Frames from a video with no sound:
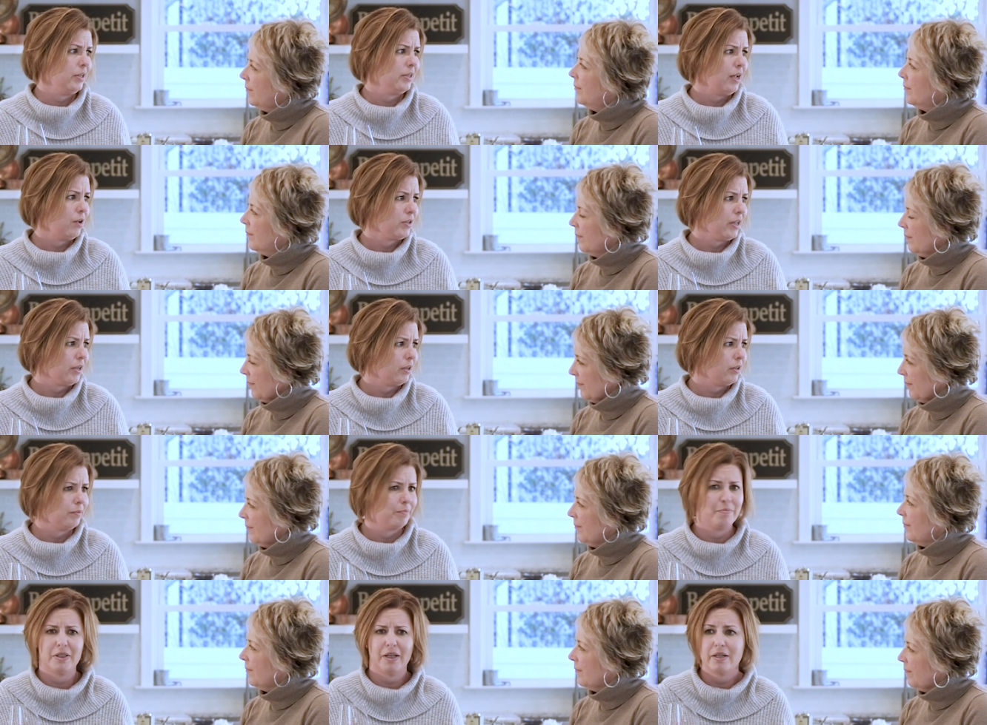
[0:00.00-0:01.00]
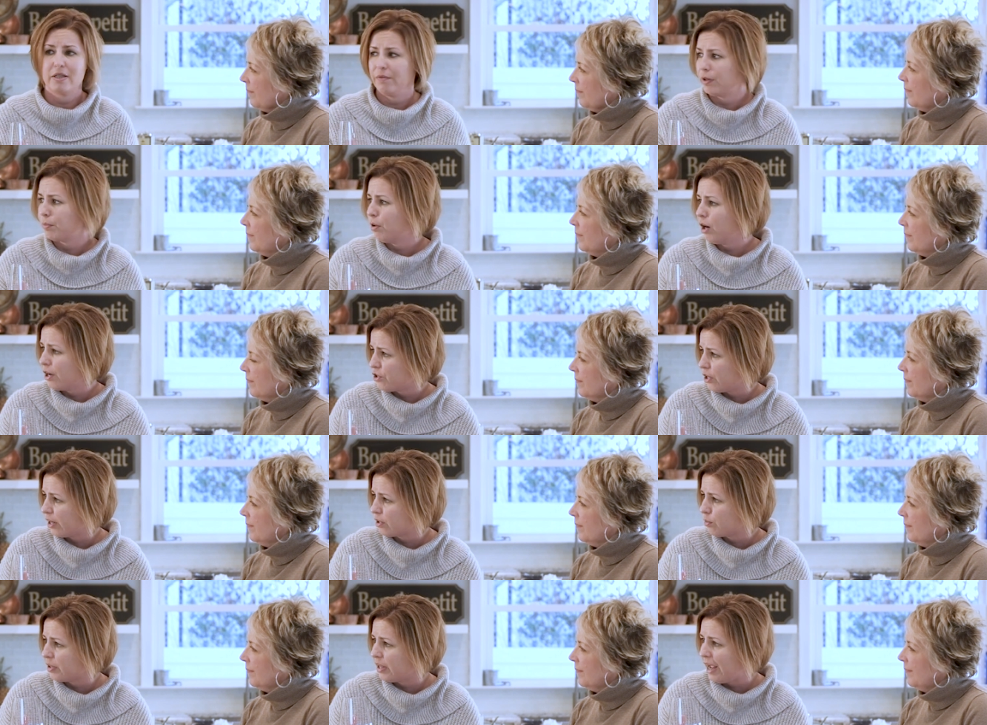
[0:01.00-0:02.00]
Speaker 1: It sounds like a scientific
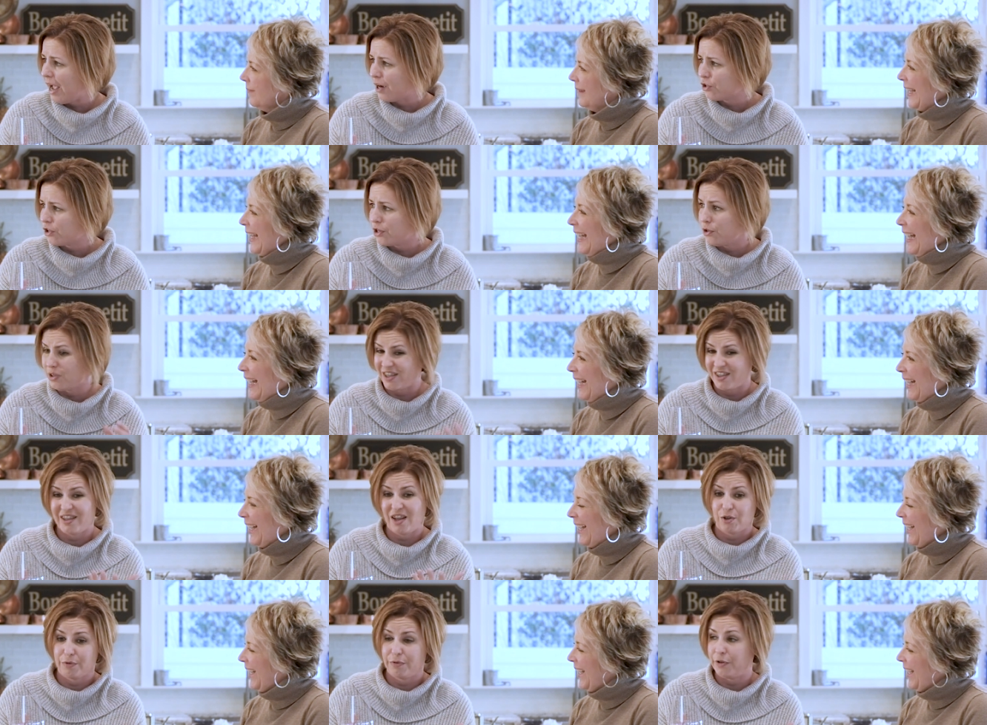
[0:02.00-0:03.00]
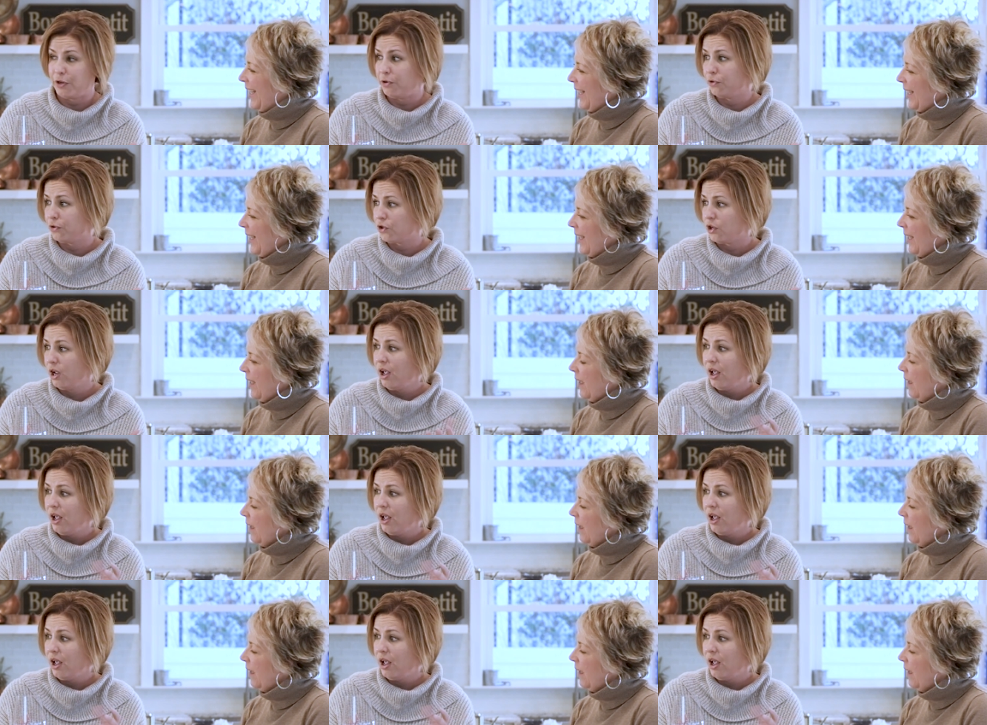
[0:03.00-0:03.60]
project where they actually use a centrifuge